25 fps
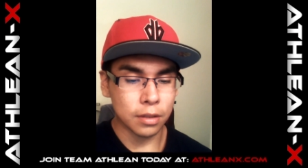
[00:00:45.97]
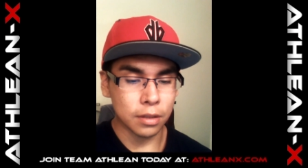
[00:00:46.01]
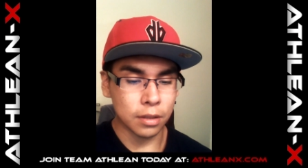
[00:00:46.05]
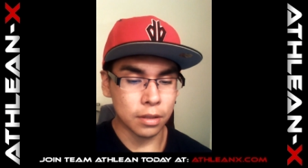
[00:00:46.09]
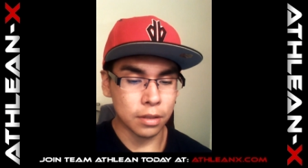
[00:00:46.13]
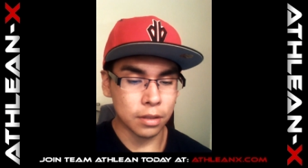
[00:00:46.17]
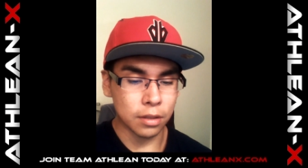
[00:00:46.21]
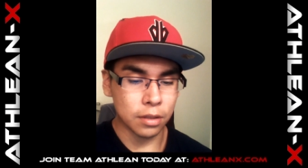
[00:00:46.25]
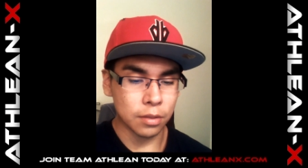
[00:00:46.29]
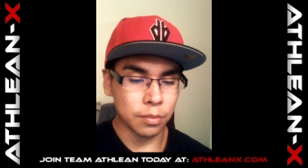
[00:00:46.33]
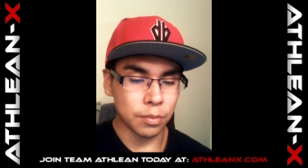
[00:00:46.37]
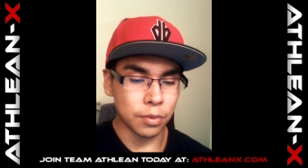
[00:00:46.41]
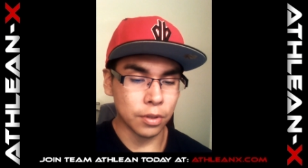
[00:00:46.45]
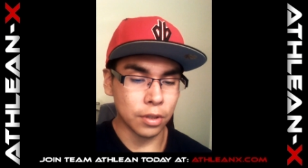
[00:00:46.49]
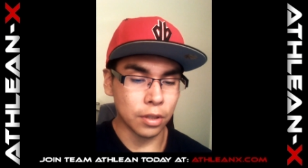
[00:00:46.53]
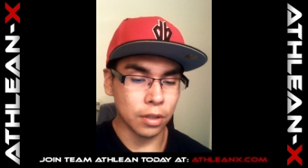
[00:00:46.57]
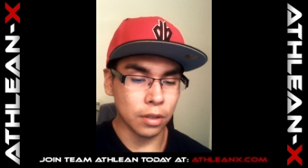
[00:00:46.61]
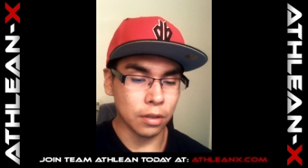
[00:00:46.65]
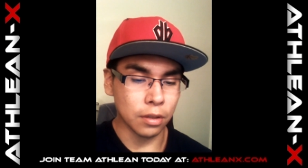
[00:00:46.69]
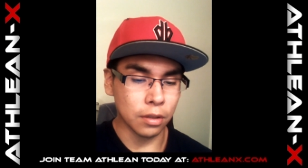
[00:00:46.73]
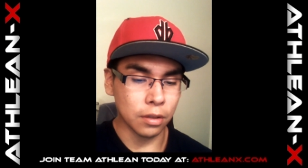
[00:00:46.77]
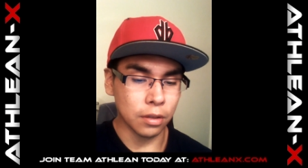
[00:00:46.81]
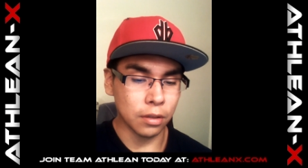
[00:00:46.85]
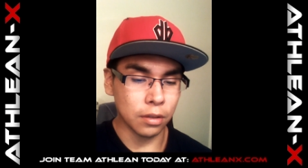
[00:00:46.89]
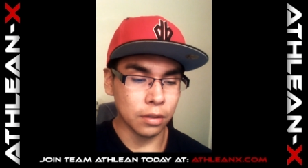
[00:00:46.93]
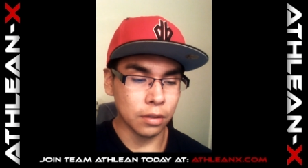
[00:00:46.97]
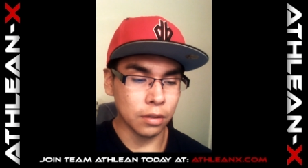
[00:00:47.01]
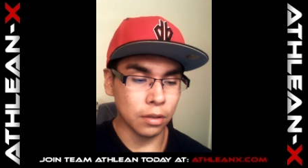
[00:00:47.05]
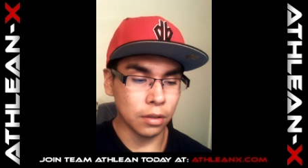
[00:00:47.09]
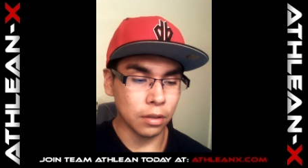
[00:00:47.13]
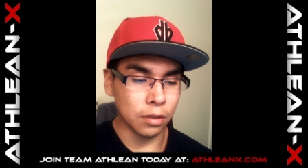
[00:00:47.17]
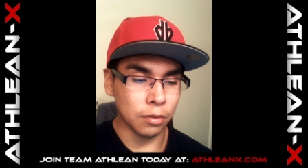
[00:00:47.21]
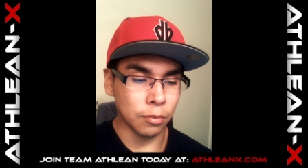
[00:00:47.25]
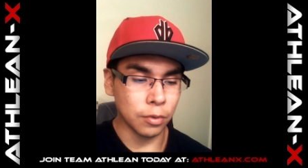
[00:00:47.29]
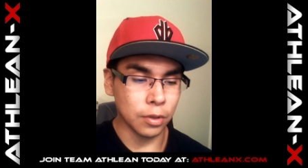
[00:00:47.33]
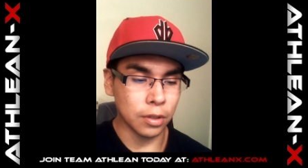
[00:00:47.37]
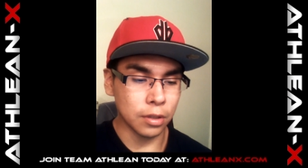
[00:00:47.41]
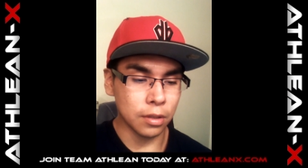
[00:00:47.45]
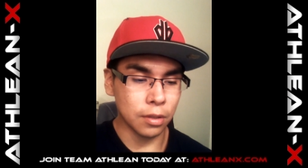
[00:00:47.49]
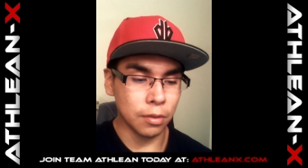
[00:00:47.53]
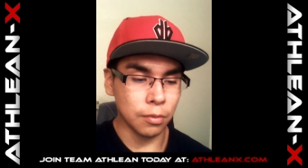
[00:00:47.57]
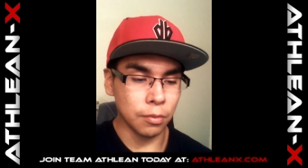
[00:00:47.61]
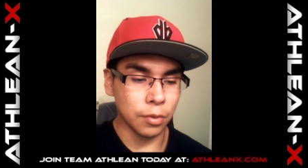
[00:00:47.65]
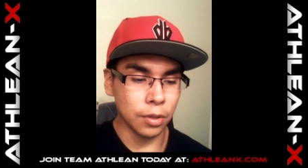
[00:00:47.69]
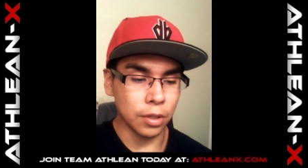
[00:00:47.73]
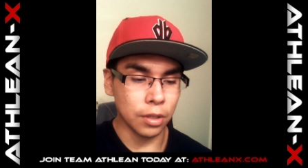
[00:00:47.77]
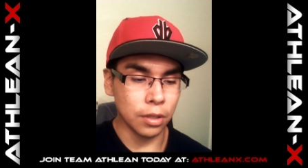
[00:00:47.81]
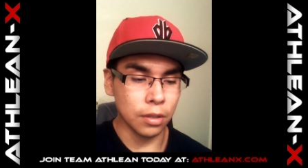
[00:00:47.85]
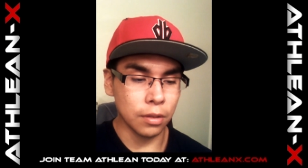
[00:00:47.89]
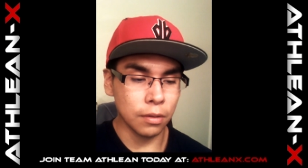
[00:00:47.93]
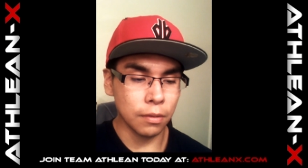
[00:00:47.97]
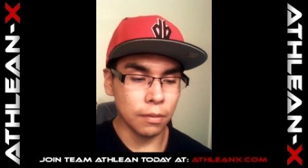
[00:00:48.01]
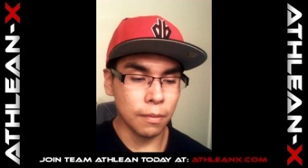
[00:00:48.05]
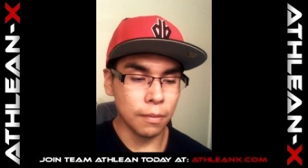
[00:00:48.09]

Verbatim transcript: and just putting on unwanted weight.